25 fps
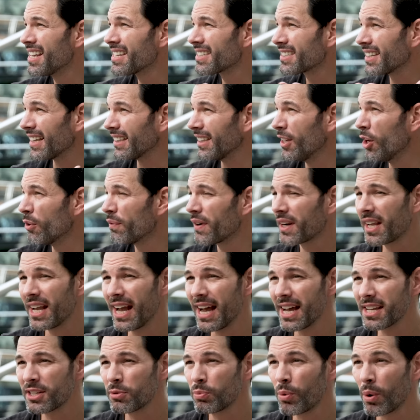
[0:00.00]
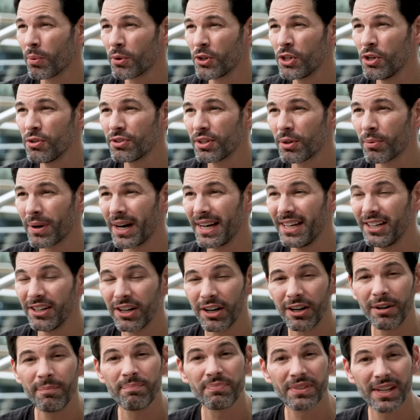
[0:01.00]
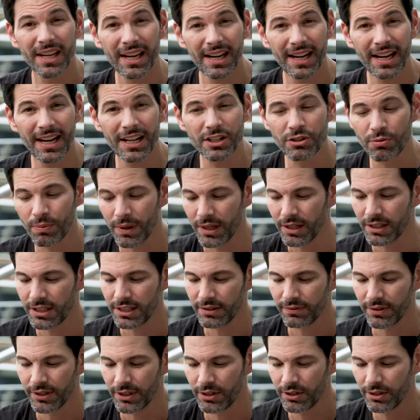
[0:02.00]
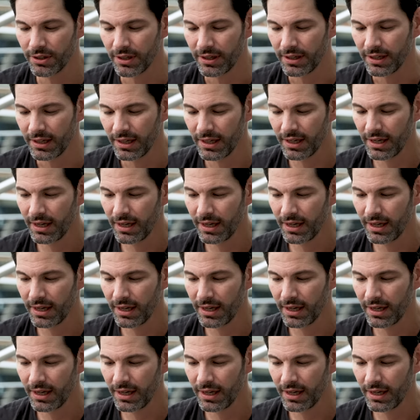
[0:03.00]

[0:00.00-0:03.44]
slightly overcast, what we're using right here, it's relatively good.